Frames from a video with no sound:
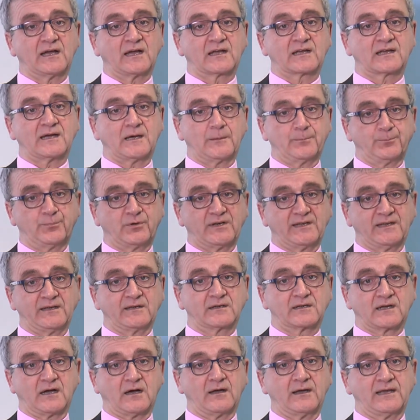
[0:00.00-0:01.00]

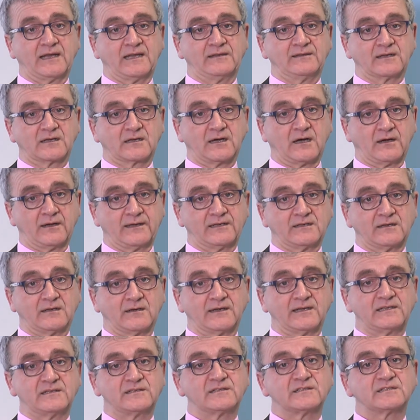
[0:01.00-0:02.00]
accompanying in the
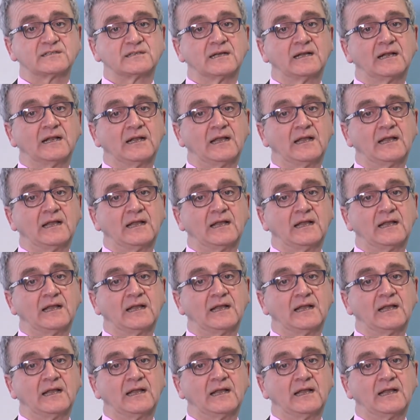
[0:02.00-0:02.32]
guidelines,